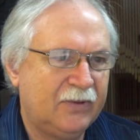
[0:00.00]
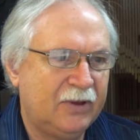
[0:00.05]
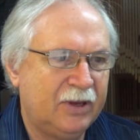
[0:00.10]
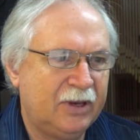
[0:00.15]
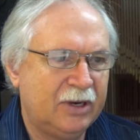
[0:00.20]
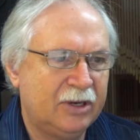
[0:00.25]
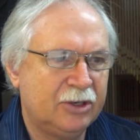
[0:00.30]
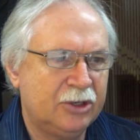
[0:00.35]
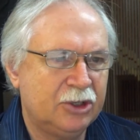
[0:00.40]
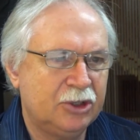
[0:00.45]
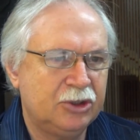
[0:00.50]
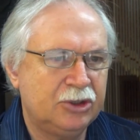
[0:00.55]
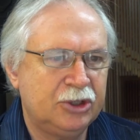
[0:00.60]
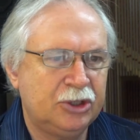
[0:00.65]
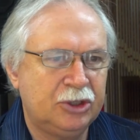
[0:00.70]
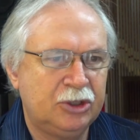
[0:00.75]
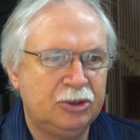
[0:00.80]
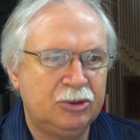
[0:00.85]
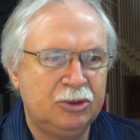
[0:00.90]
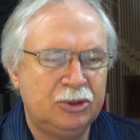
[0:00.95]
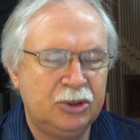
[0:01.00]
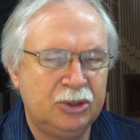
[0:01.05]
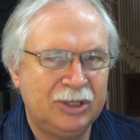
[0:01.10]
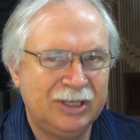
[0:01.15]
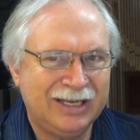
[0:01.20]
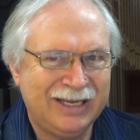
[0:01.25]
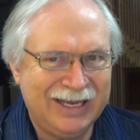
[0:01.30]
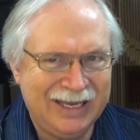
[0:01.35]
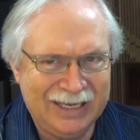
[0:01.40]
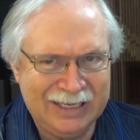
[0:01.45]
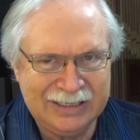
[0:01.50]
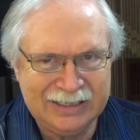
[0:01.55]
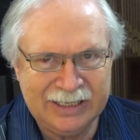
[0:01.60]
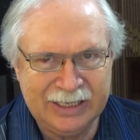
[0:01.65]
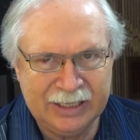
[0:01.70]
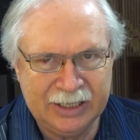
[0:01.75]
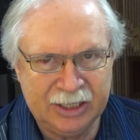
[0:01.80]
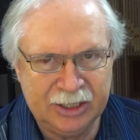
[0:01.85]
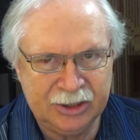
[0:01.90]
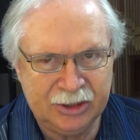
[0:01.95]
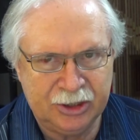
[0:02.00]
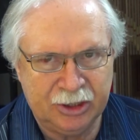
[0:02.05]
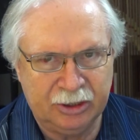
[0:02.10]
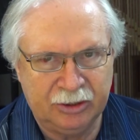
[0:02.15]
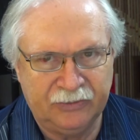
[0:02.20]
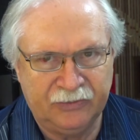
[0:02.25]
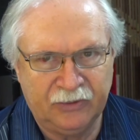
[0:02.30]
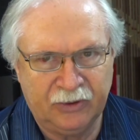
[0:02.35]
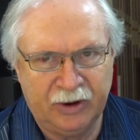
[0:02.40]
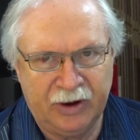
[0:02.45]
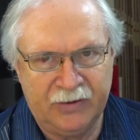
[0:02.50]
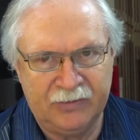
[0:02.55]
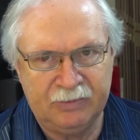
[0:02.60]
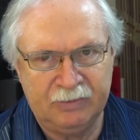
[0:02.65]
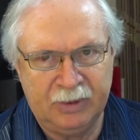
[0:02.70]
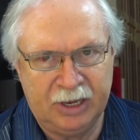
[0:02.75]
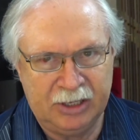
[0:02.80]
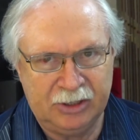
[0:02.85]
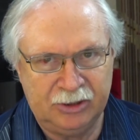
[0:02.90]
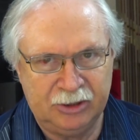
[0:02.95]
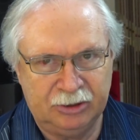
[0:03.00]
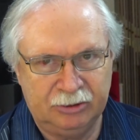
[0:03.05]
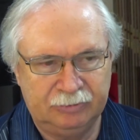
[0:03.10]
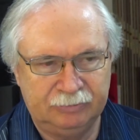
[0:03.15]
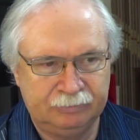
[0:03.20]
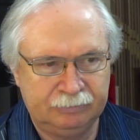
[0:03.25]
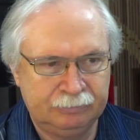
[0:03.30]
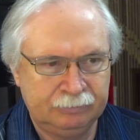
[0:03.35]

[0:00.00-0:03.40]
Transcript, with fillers: they're introducing you to the key signature for F major.